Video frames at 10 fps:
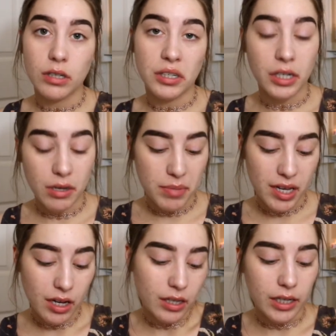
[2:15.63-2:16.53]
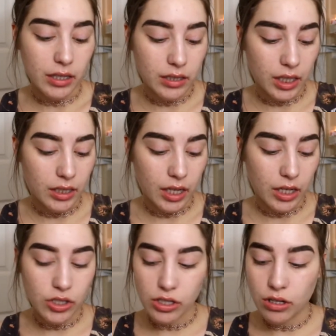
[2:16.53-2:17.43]
are gonna be ugly, and
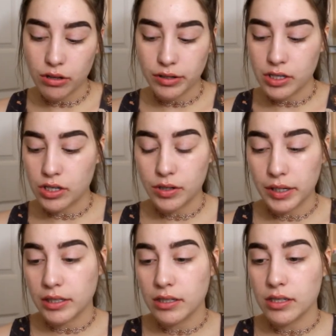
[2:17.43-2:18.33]
that's just all there is to it.